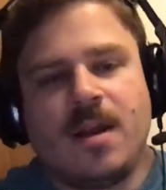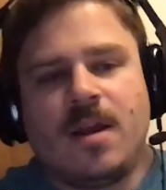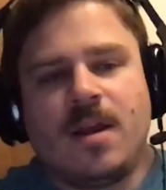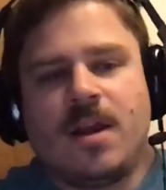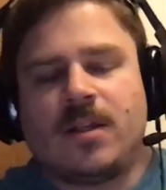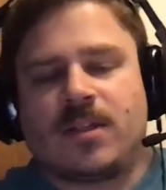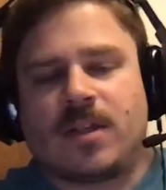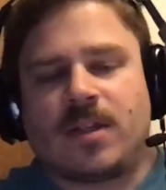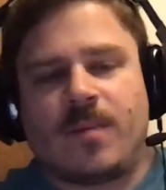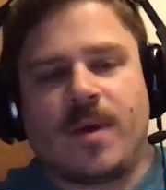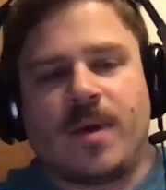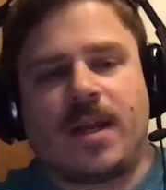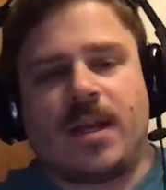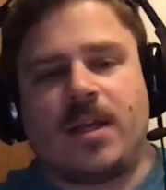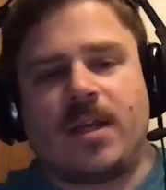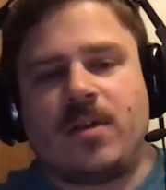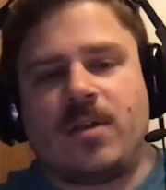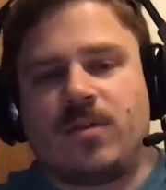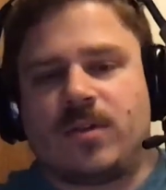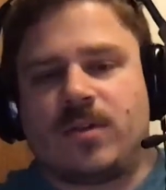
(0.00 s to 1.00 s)

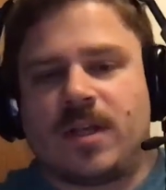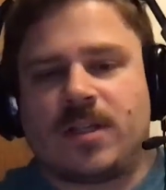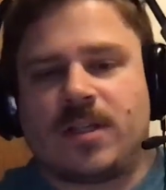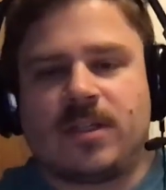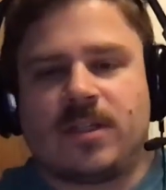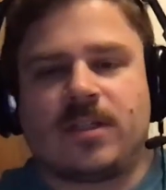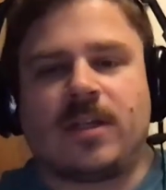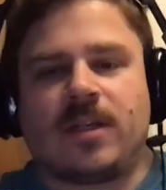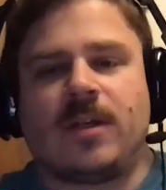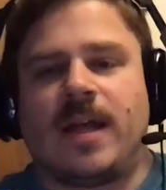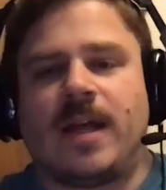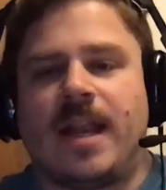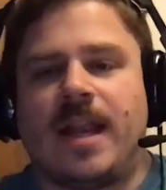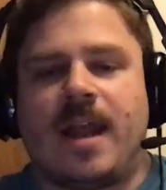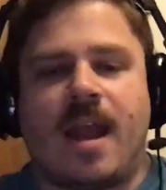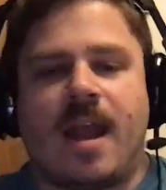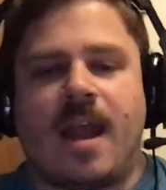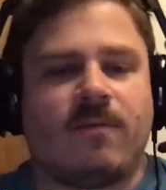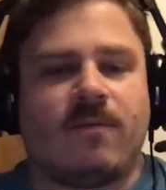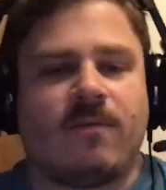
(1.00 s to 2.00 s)
somebody who's necessarily had
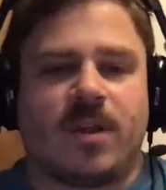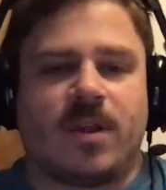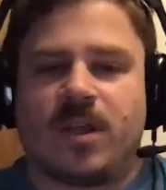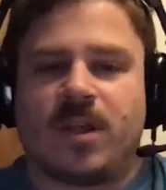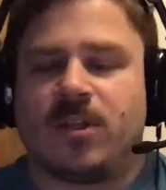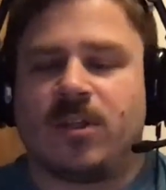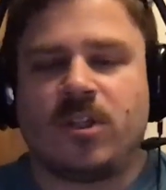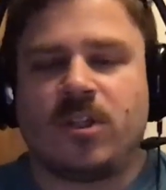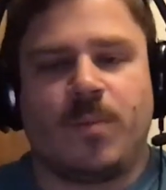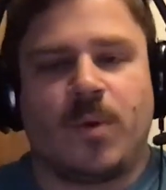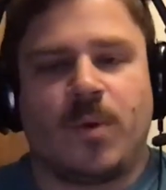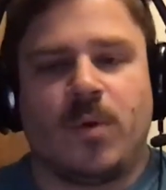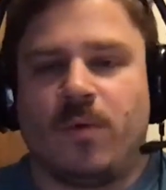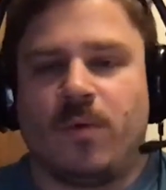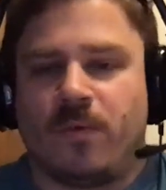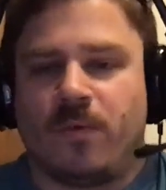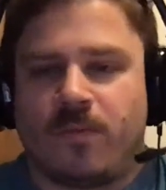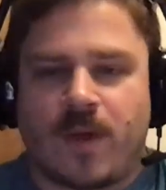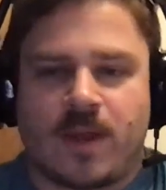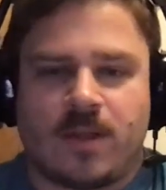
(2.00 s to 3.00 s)
everything
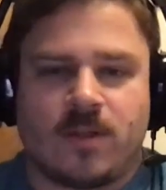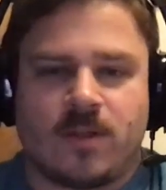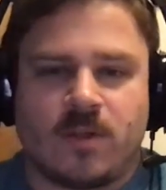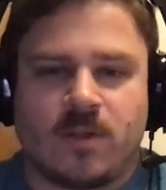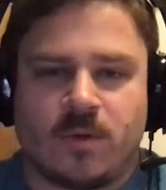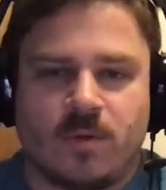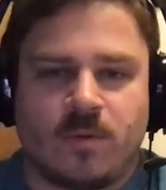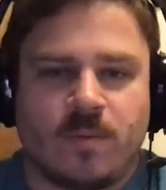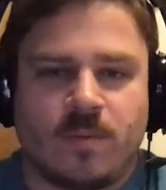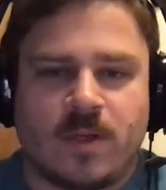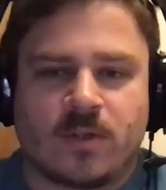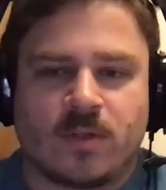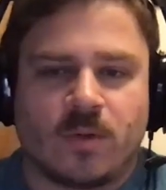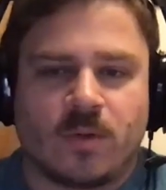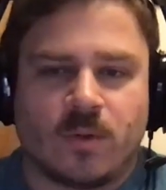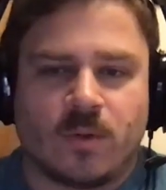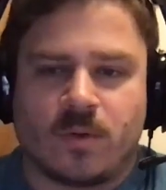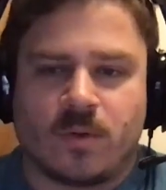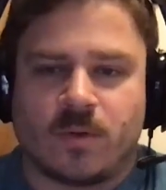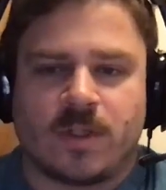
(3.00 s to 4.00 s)
spoon fed to him his
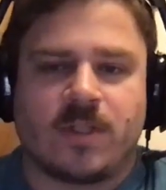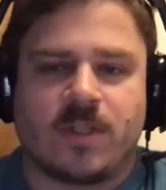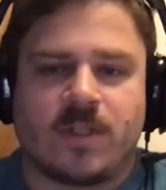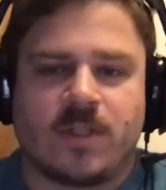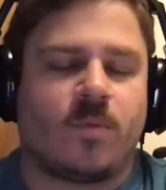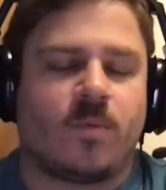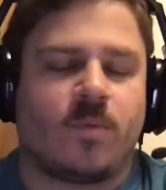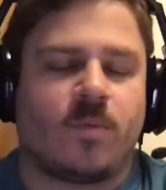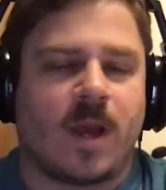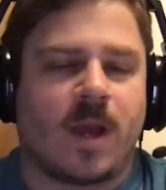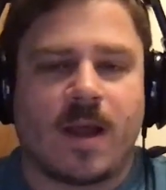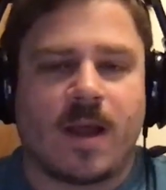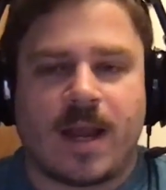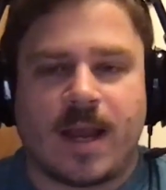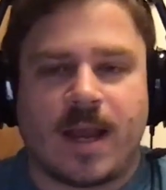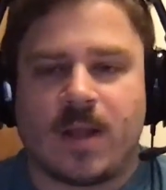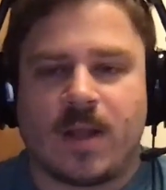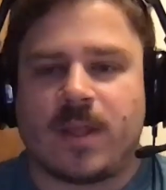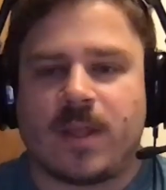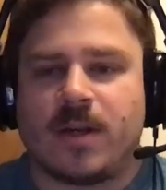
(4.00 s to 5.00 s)
whole career. He's gone
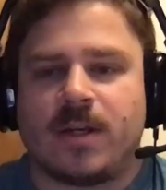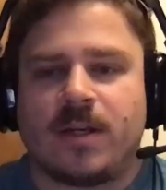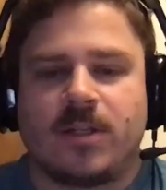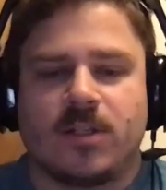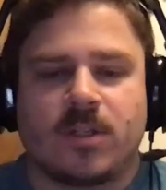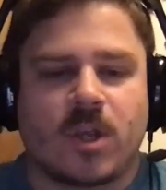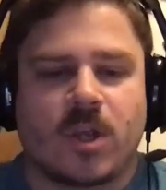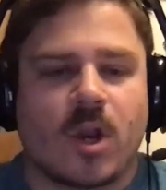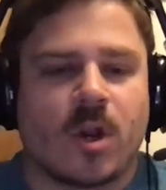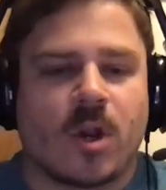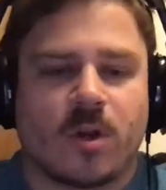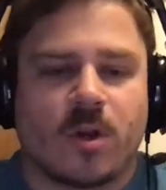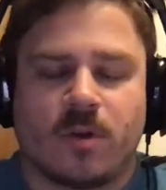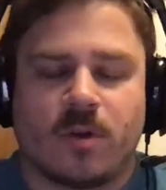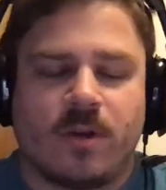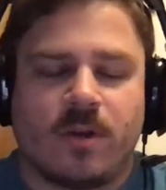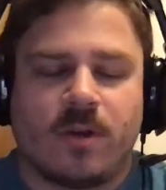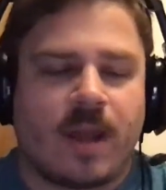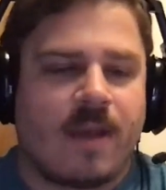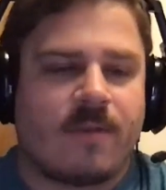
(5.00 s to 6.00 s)
out there and he's
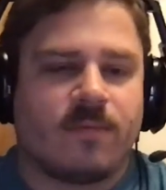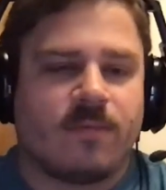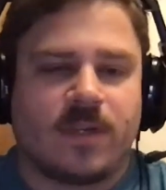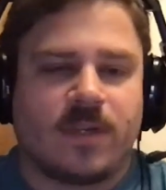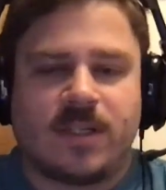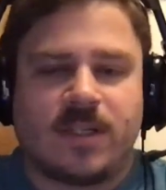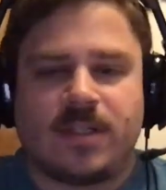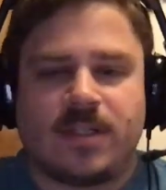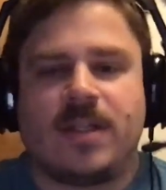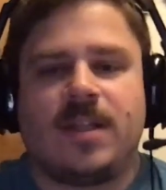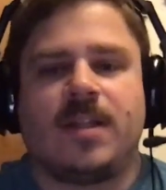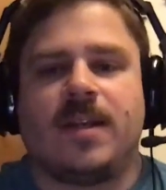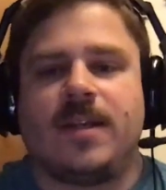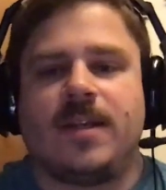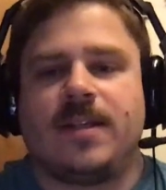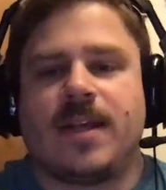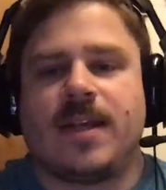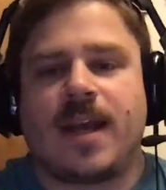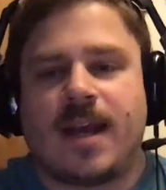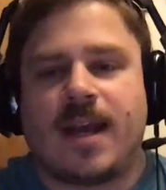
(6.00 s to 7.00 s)
earned every seat that
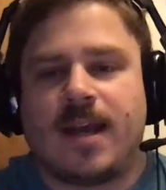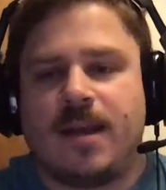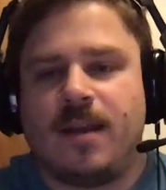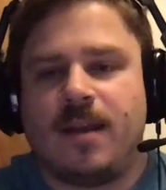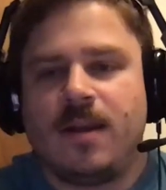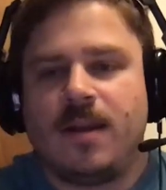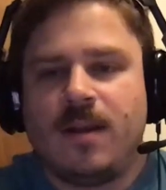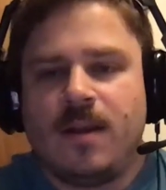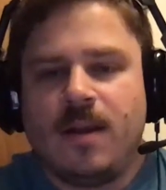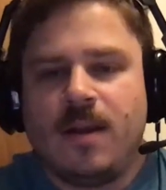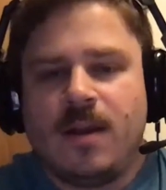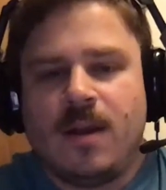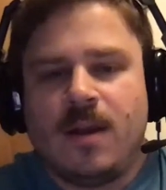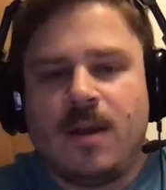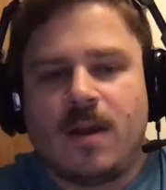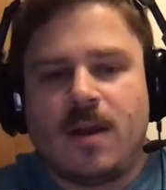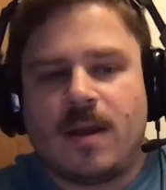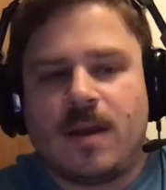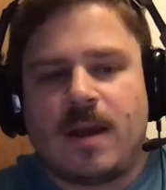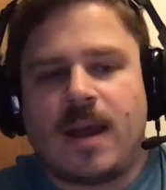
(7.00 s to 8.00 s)
he's had.
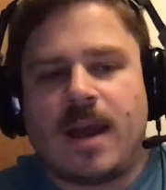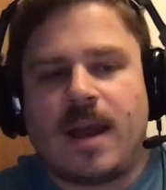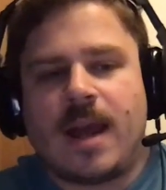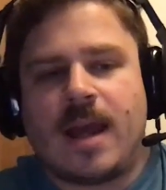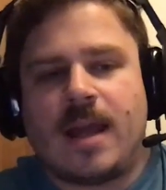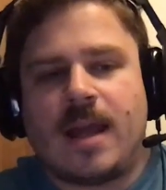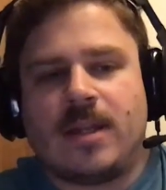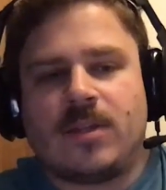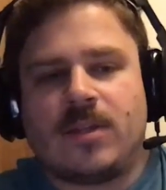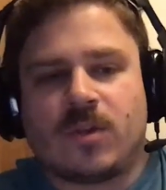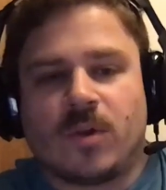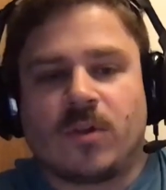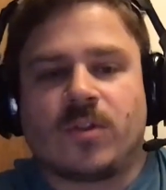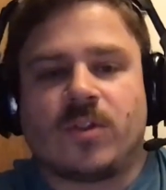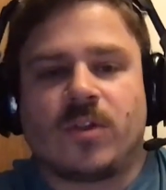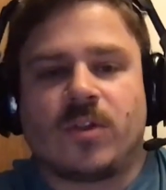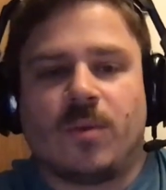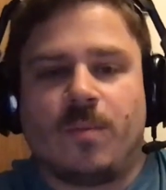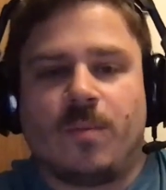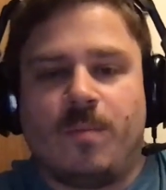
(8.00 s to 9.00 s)
And he's
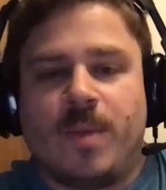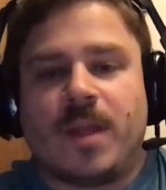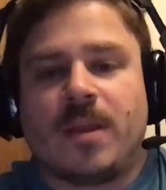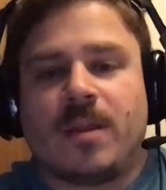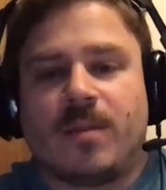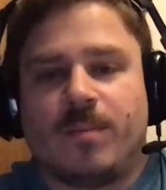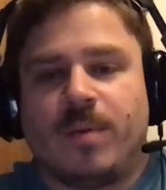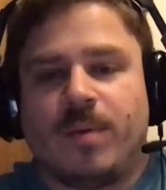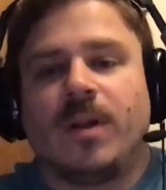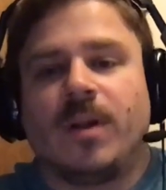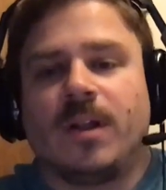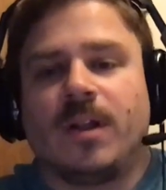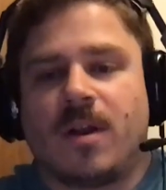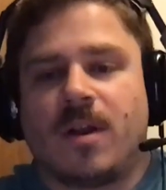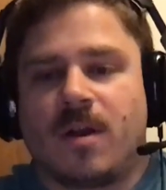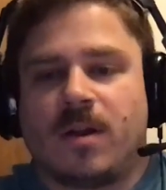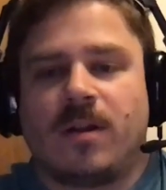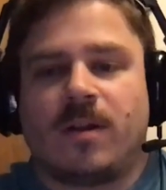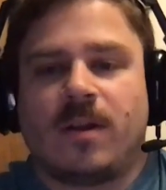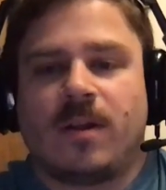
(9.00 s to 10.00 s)
also bit the bullet
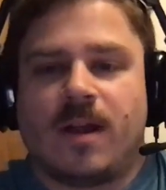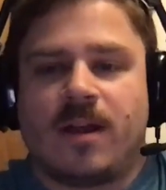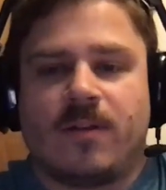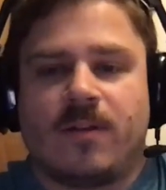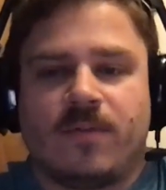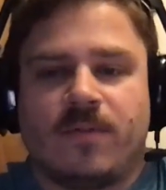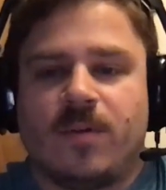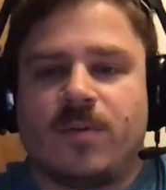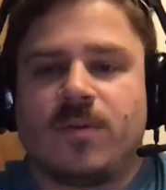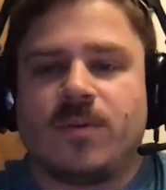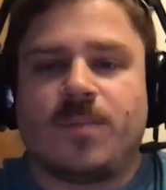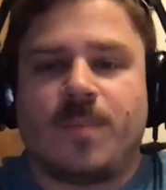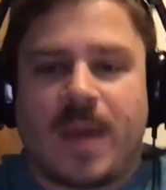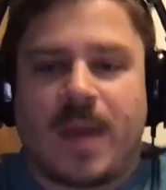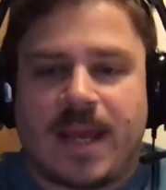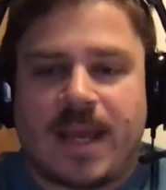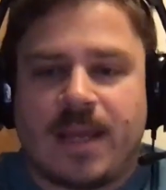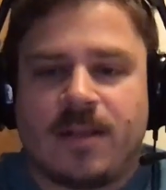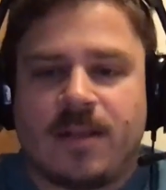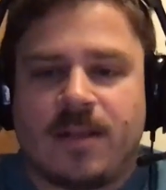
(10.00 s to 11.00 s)
on a lot of those
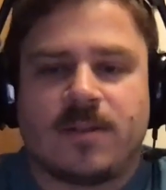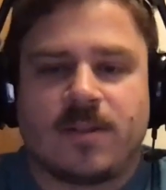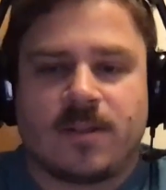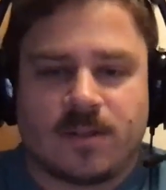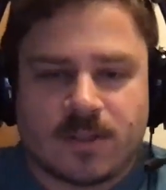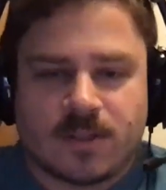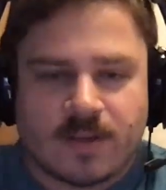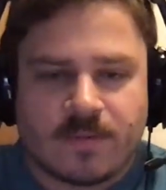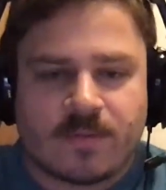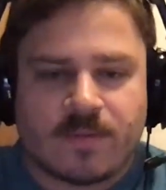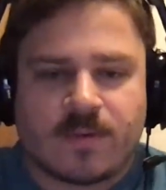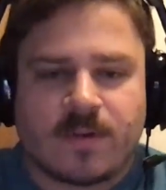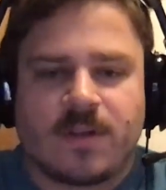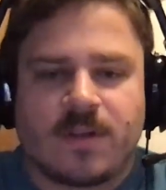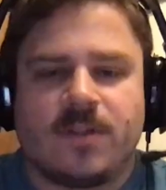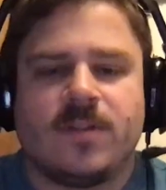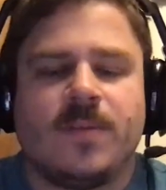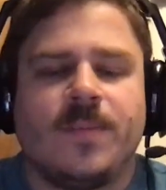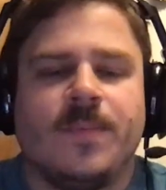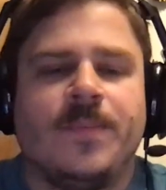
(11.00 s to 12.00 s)
pains and sufferings.